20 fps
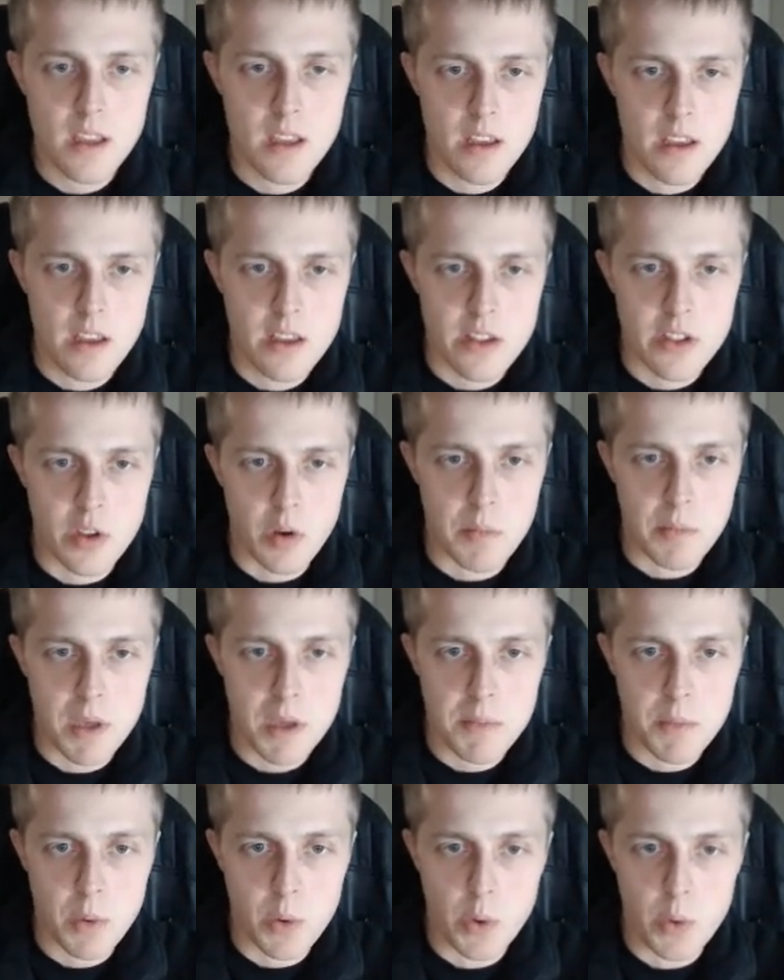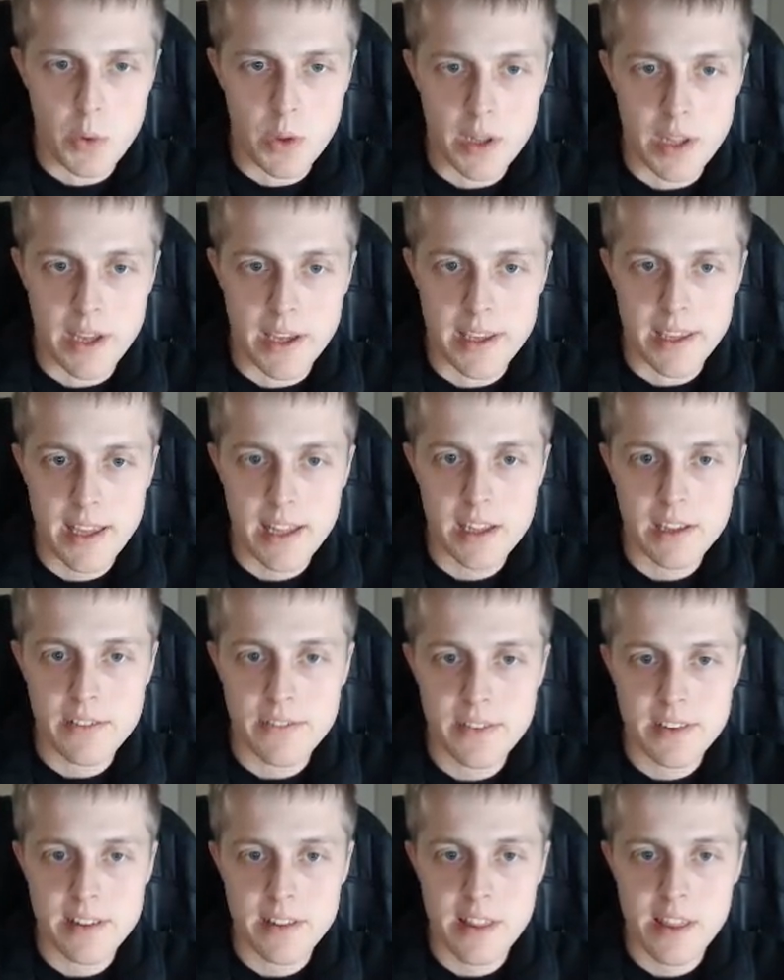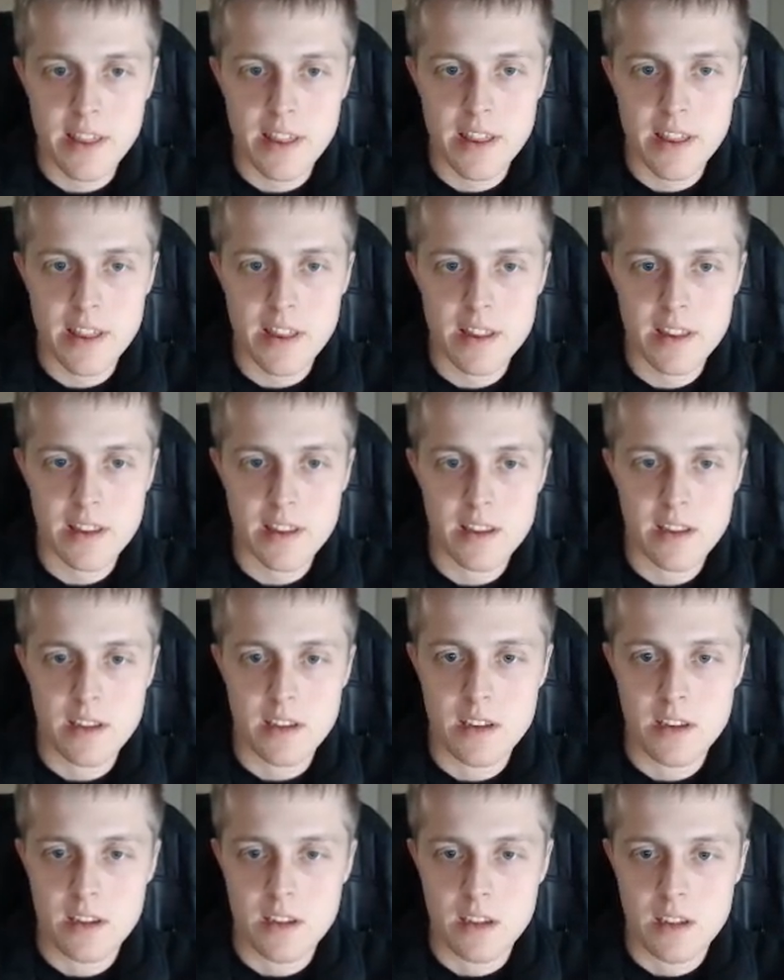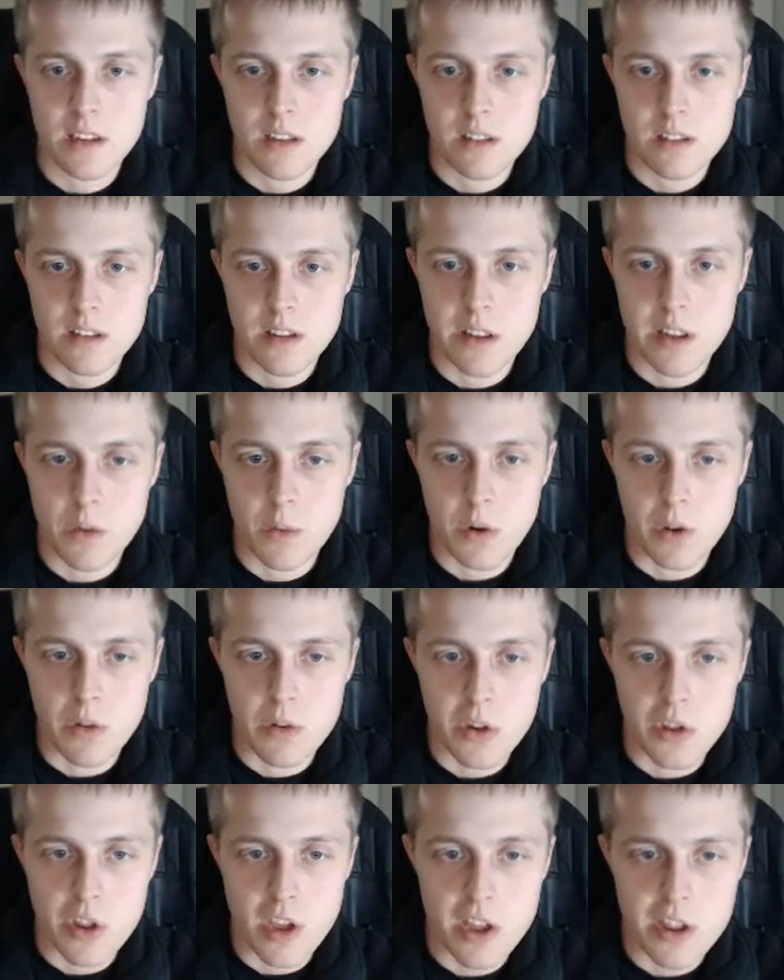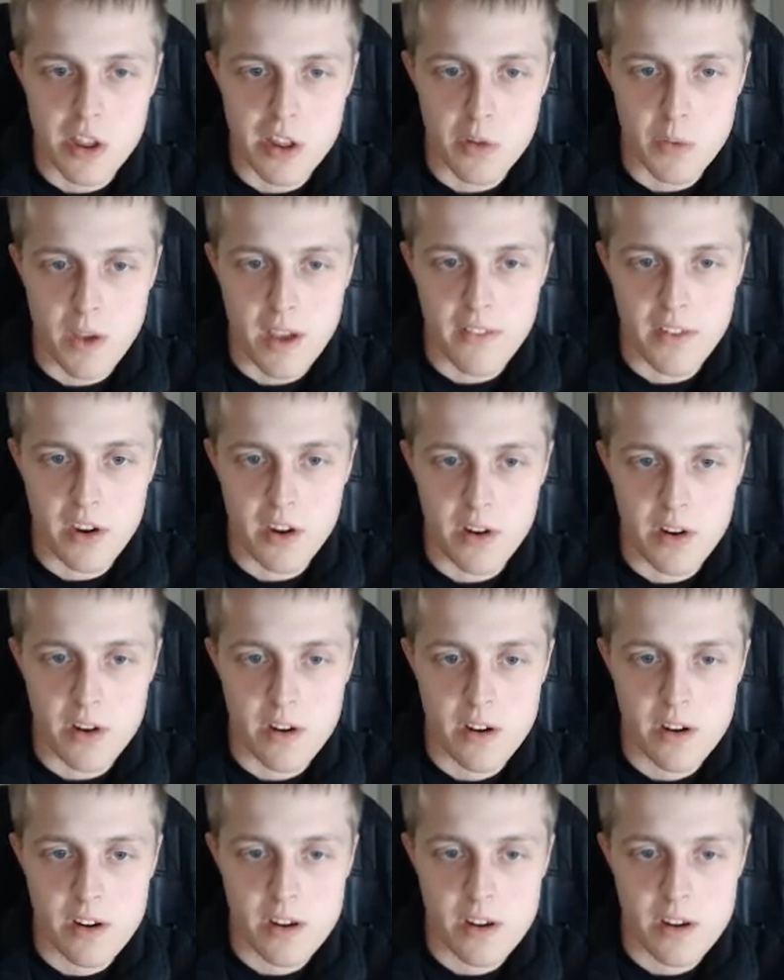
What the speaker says: So people who like elephants, let's see what other suggestions we have here.